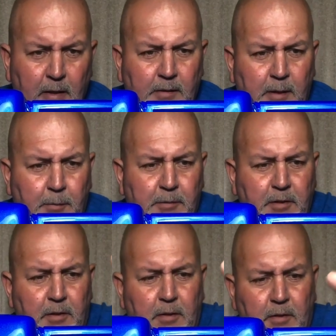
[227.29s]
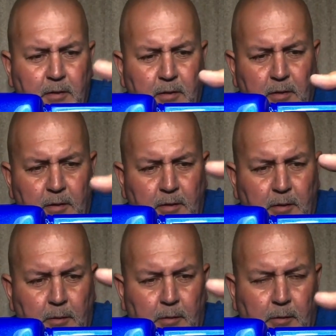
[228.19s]
They put the
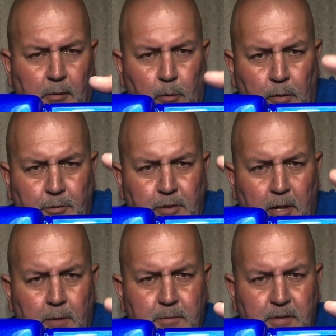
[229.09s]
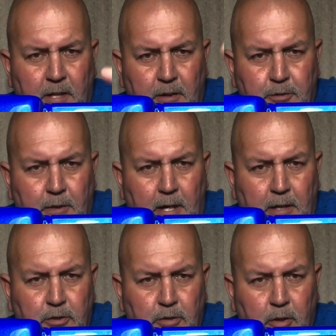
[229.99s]
wheel tubs like a drag
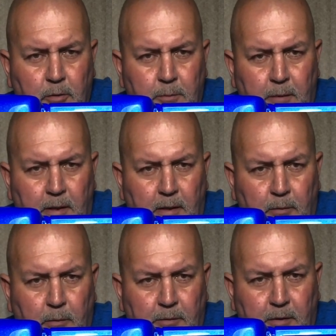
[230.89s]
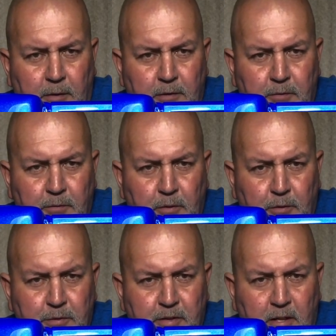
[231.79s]
truck would be with this fuel
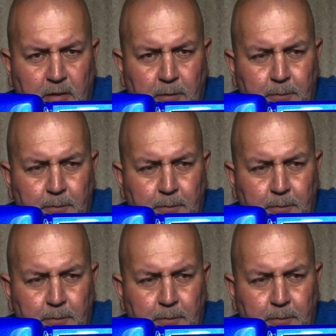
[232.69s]
cell.